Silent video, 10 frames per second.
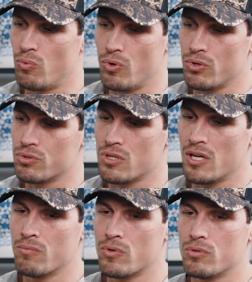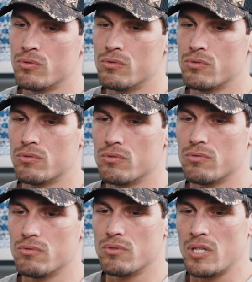worst time because
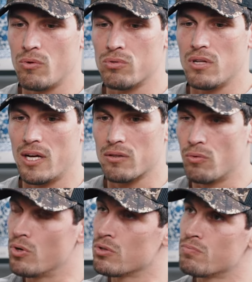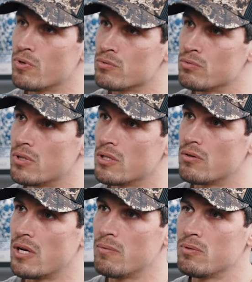that was like the worst possible thing
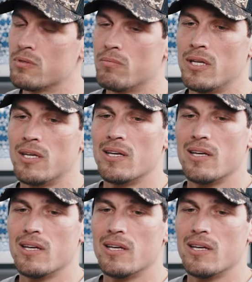that could happen to me.